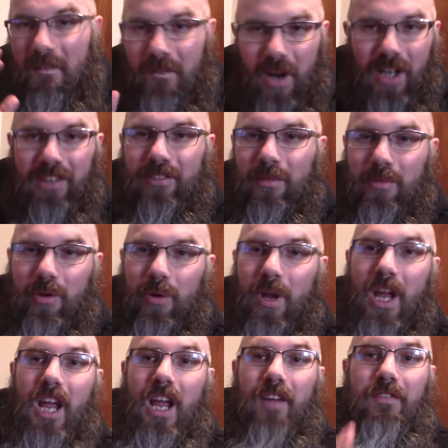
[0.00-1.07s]
Find something to
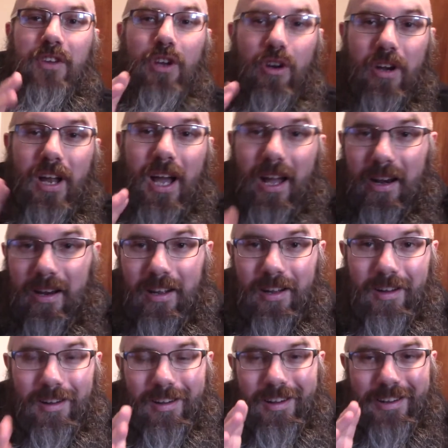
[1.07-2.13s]
do. If you're not
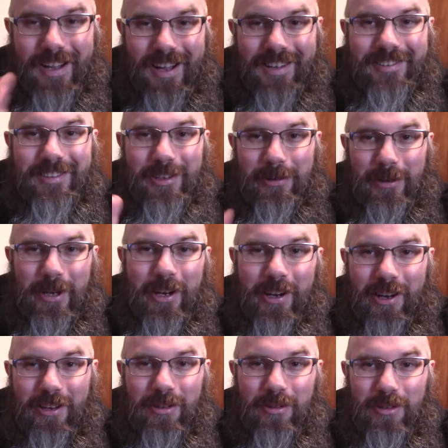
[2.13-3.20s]
a content creator
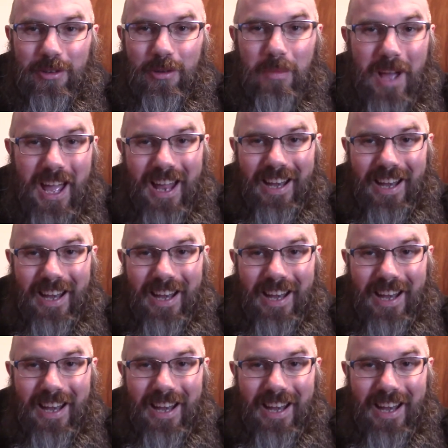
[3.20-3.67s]
on YouTube,